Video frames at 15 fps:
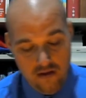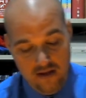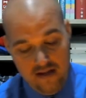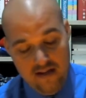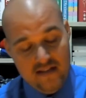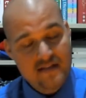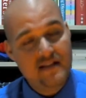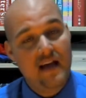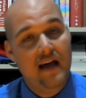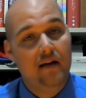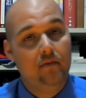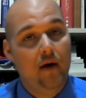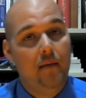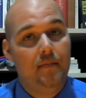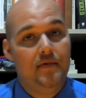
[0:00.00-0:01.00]
East Egg
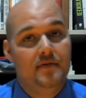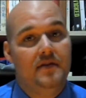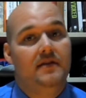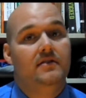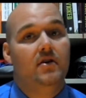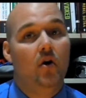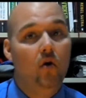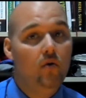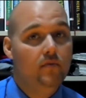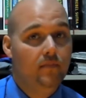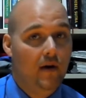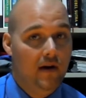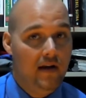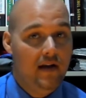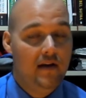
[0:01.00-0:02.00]
represents old
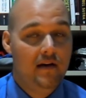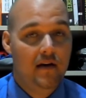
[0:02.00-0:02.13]
money.